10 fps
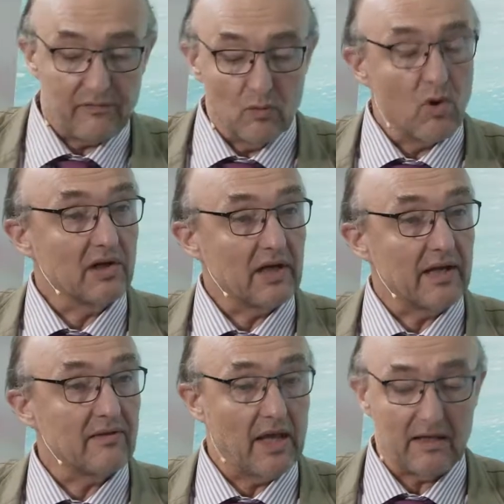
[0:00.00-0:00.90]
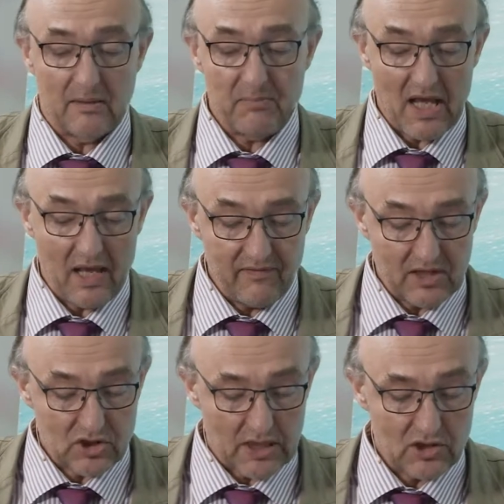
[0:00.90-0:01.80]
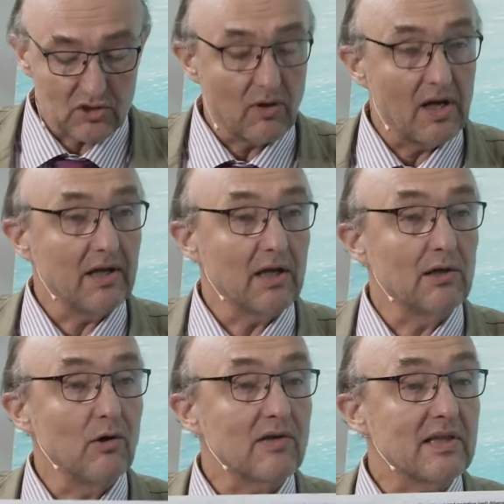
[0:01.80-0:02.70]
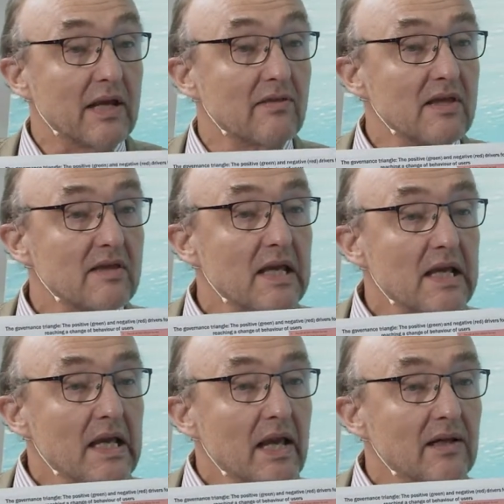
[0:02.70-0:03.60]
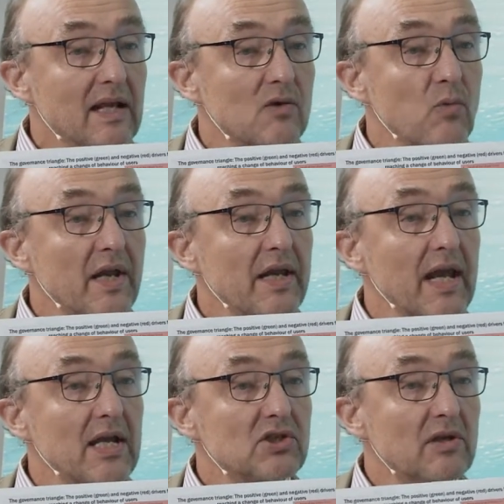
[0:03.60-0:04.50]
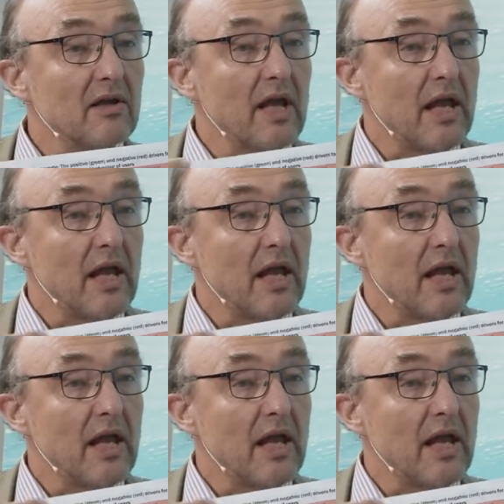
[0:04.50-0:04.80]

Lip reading: if you want, like that, a behavior change triangle. It looks like this. It has one edge,